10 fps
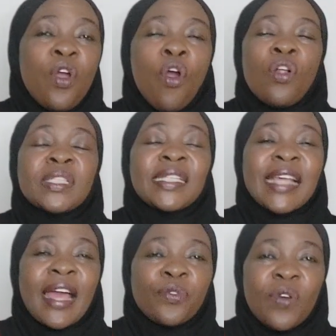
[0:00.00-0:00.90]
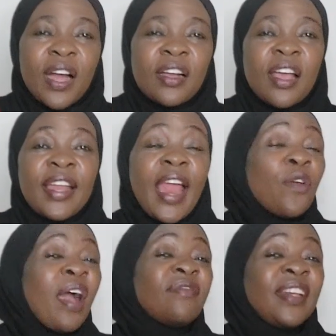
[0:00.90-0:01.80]
All this hard work, now you
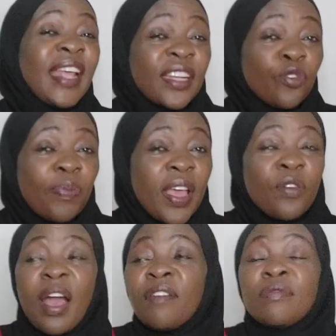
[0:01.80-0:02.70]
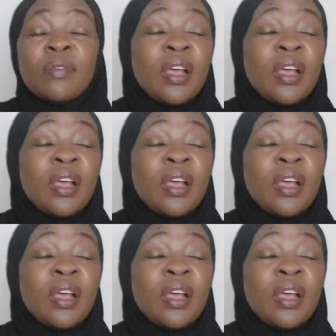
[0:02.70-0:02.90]
have debt to pay, you have